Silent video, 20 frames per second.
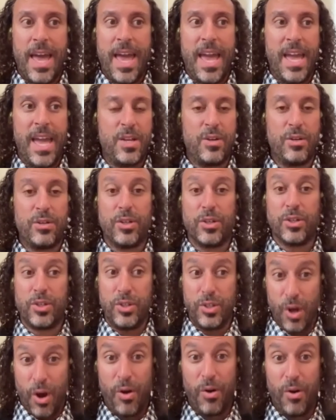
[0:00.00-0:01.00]
and you just
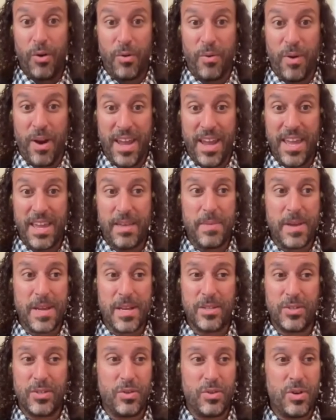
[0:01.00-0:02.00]
don't right
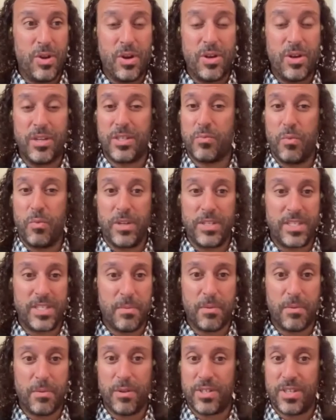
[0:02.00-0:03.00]
because you know you're just one
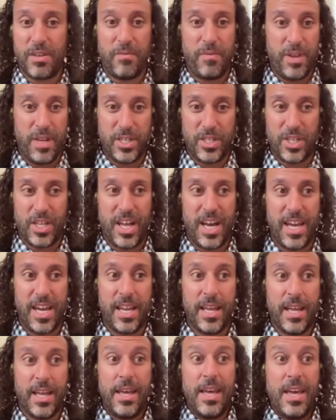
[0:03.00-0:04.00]
step close to that finish line
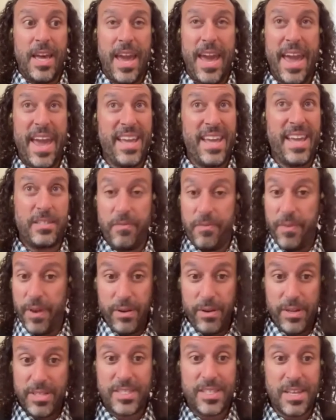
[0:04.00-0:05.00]
it's
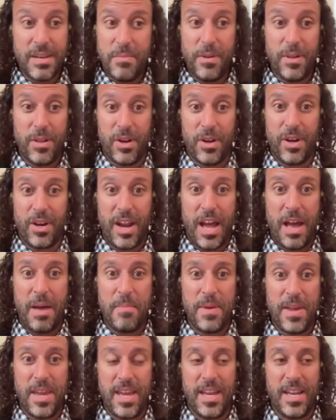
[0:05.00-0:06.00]
very similar i
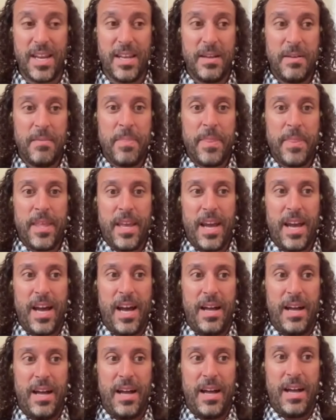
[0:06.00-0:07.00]
mean
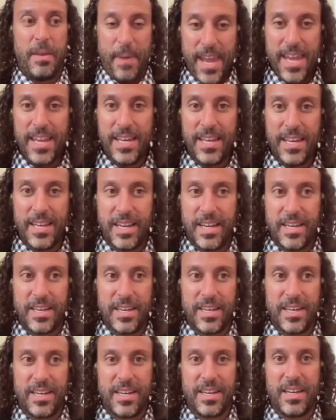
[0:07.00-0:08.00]
uh, the pain
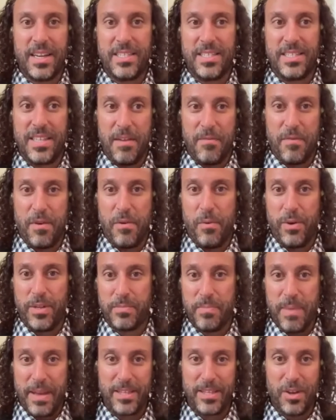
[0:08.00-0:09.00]
is different one's
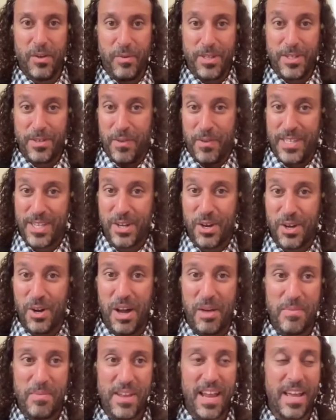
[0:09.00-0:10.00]
mental one's physical
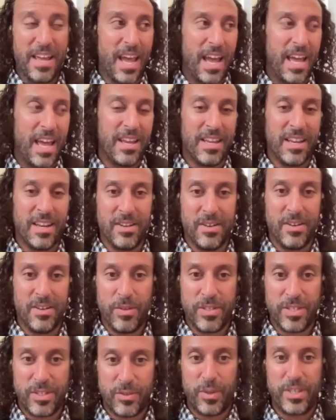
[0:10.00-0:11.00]
i mean i, I, right. I
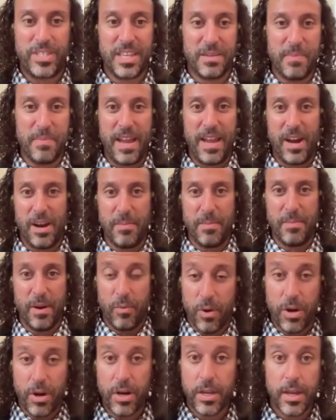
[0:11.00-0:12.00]
know twisting my arm at
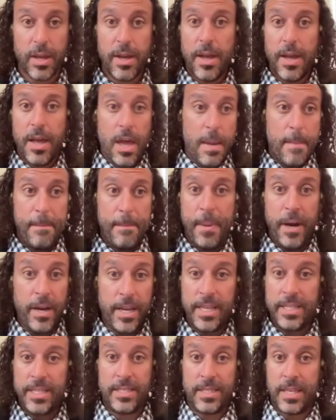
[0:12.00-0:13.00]
work but
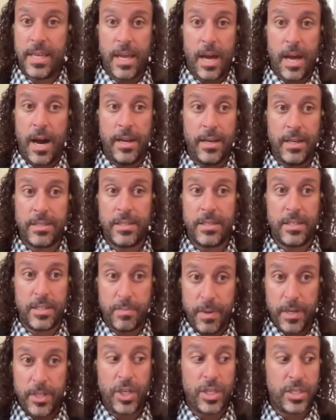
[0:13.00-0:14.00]
it's honestly
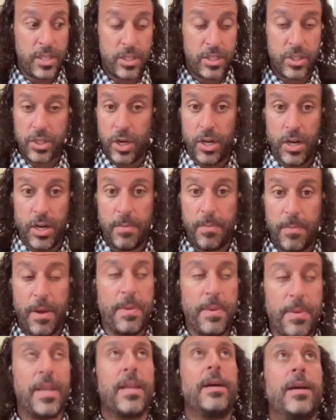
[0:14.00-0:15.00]
especially as a startup i
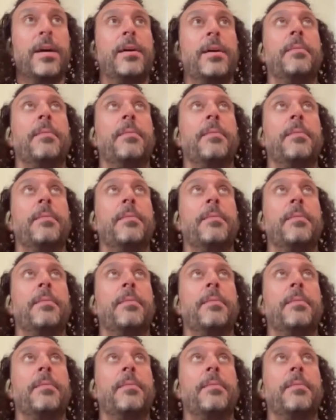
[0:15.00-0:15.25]
mean